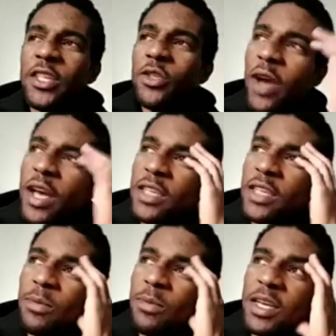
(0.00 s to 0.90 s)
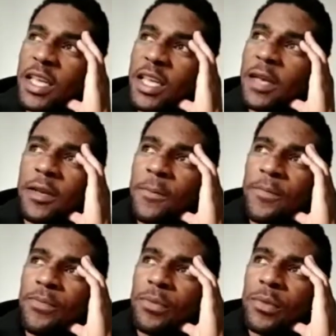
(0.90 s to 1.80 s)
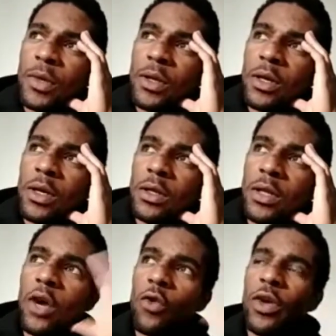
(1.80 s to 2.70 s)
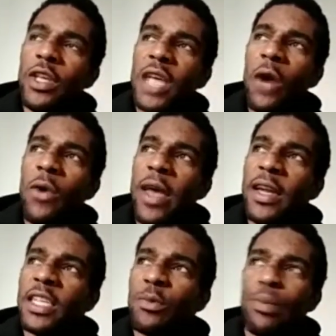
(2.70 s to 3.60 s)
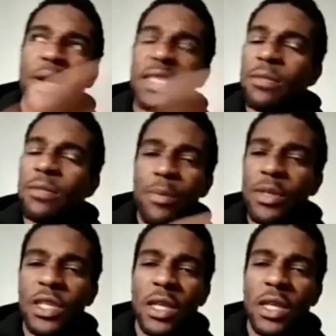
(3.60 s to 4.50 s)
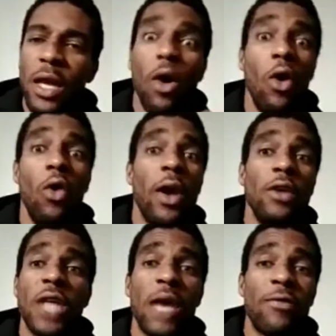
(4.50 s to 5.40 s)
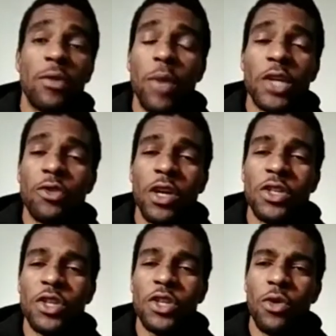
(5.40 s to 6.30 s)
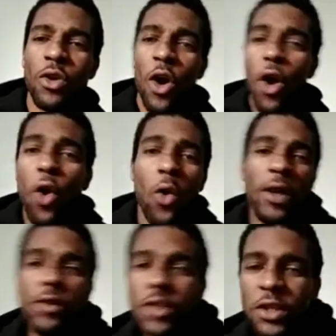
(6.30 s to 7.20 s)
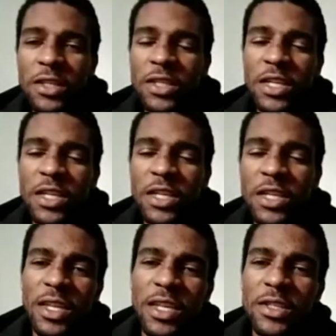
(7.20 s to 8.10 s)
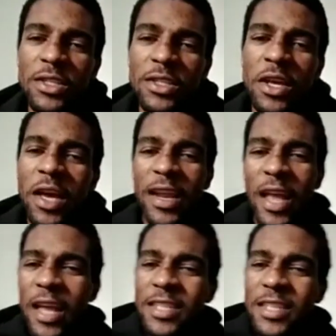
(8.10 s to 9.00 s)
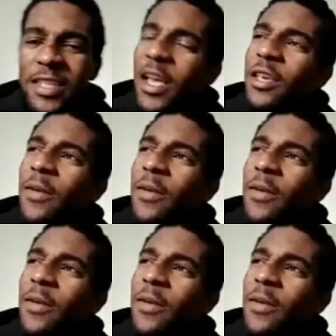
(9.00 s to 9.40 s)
crazy because it's like they'll reach out and express some type of shit like, oh, I used to have the biggest crush on you, or oh, I used to think this, this, and this. And it's like,